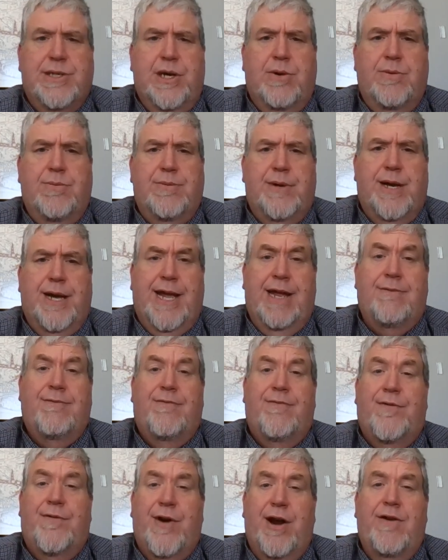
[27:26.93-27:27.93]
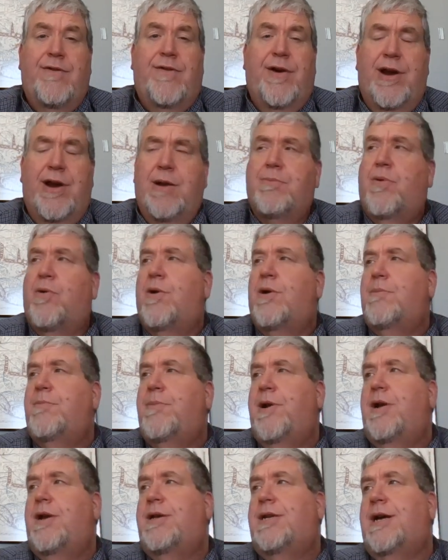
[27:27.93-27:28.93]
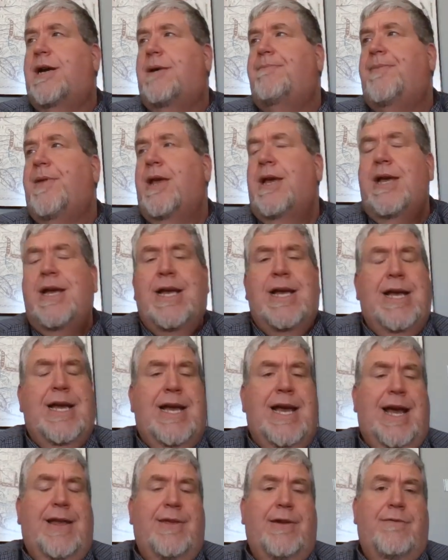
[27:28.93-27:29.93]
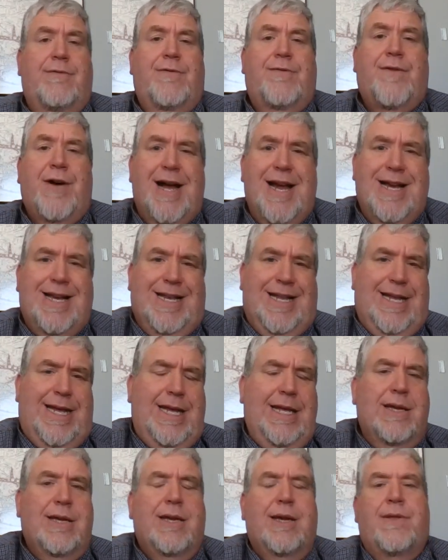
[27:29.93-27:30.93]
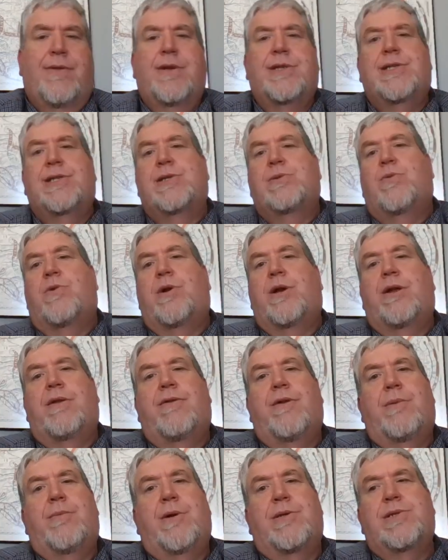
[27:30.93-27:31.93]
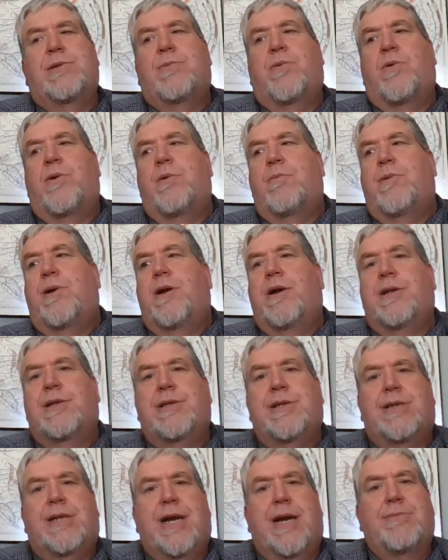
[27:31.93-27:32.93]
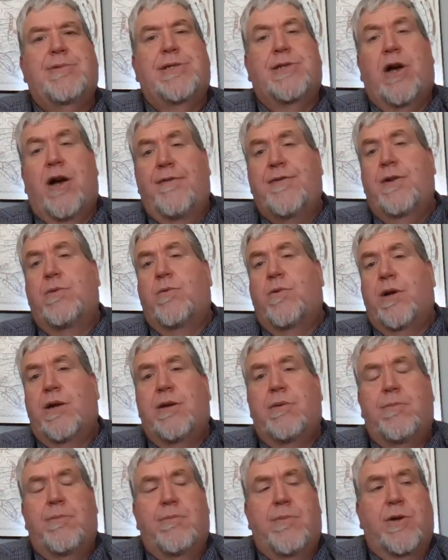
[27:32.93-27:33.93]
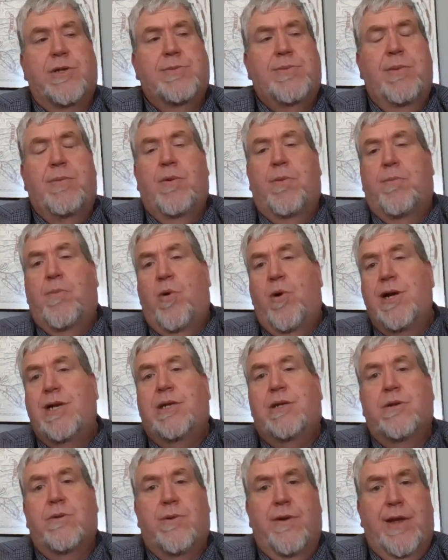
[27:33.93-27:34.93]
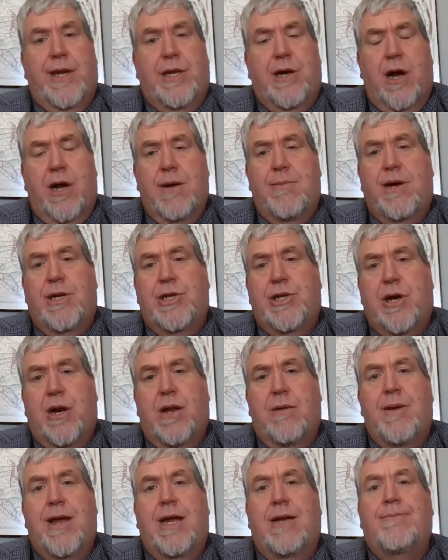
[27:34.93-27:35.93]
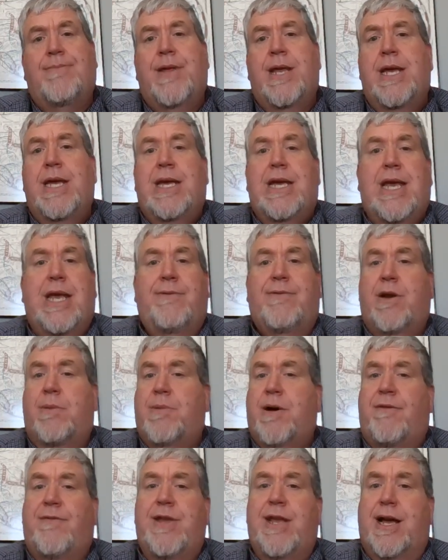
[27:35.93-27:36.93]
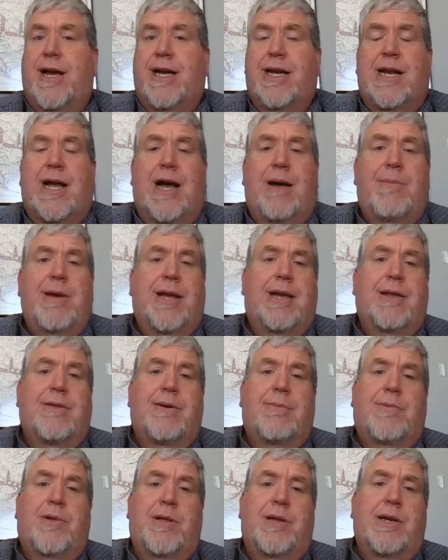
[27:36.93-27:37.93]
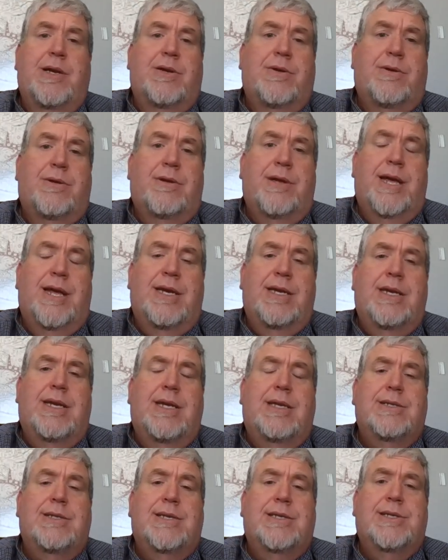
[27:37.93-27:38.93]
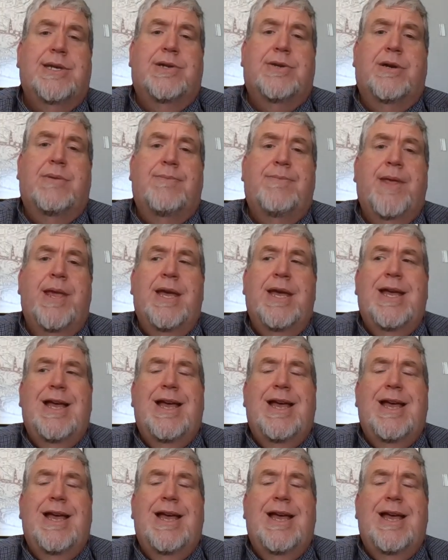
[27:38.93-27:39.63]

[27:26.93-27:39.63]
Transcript: So again, very, very important period of time. And then finally, and this is one of the most important periods of time, it's often what most people point to when they talk about Charlemagne, even above the economic and the political entities, etc.